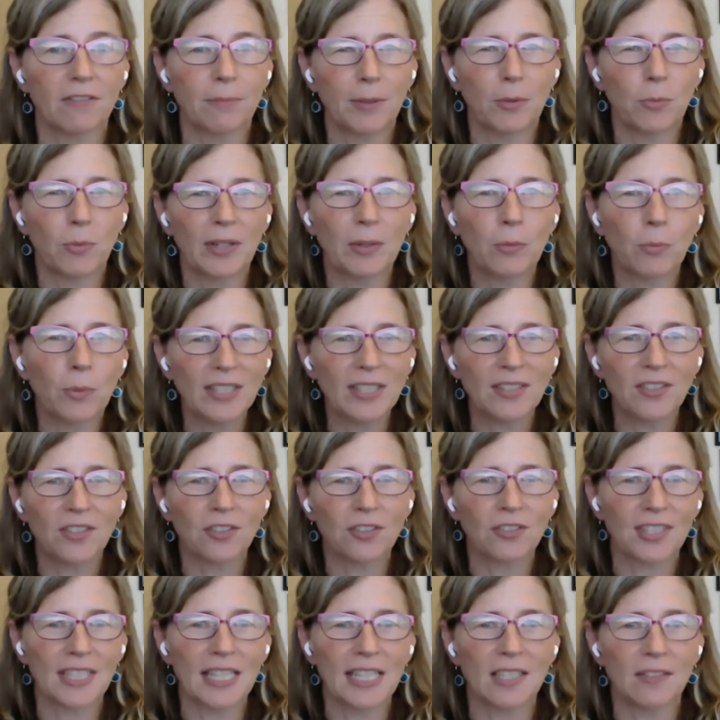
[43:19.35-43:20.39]
But what's your
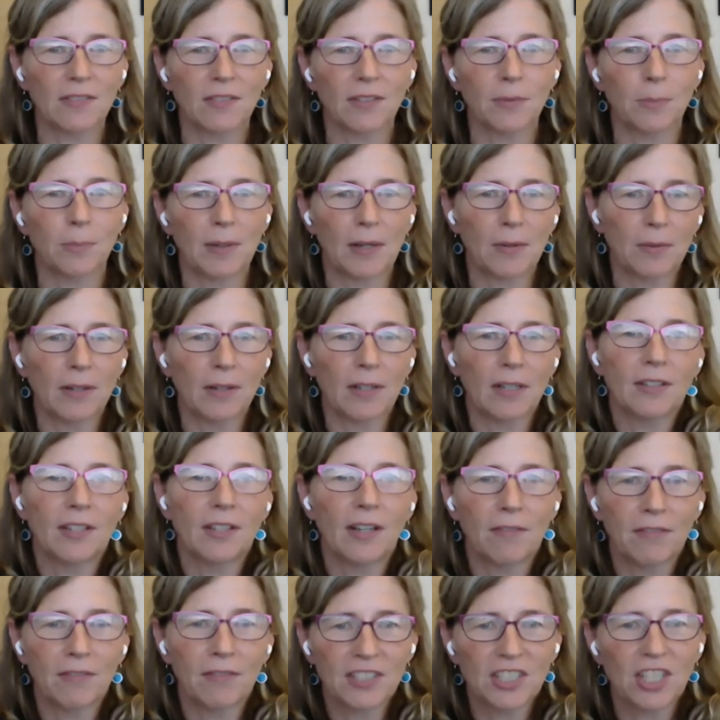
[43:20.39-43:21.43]
sense of
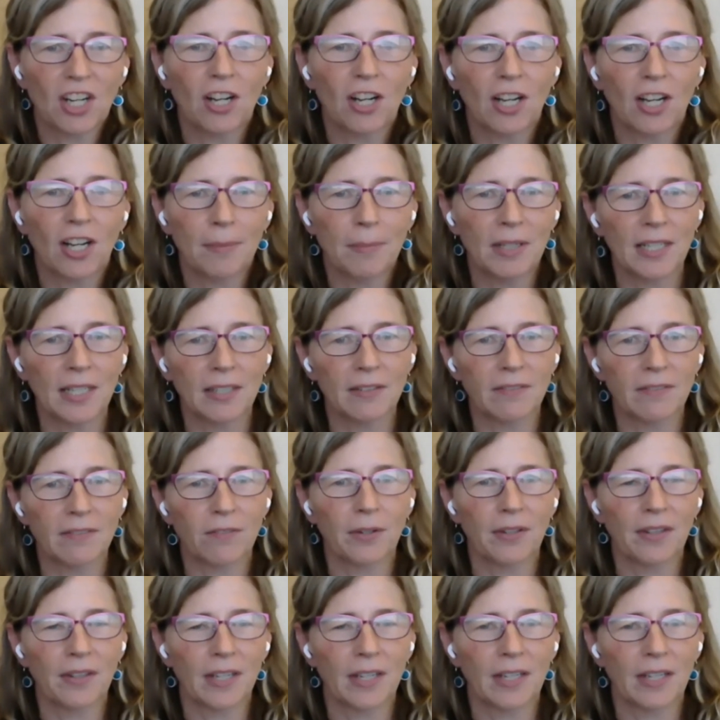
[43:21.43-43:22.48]
a timeline for
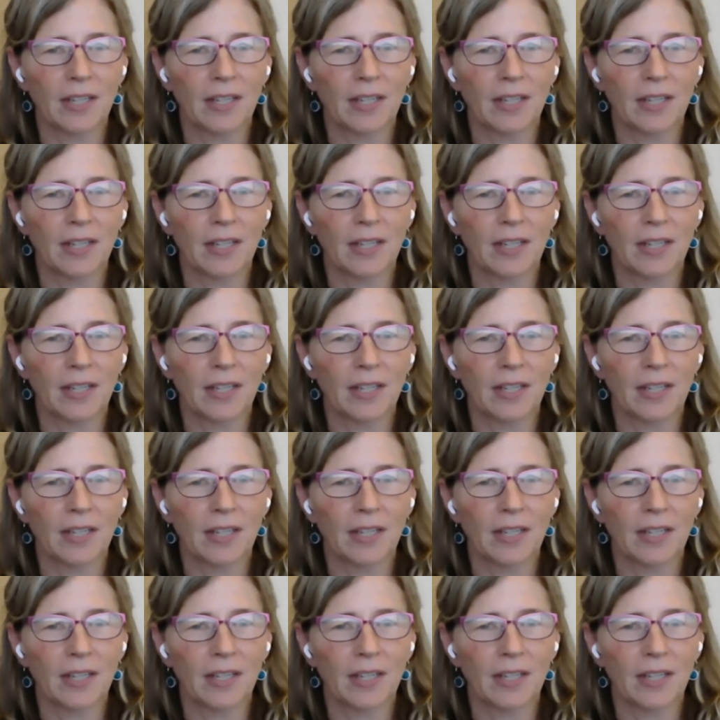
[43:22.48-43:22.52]
that?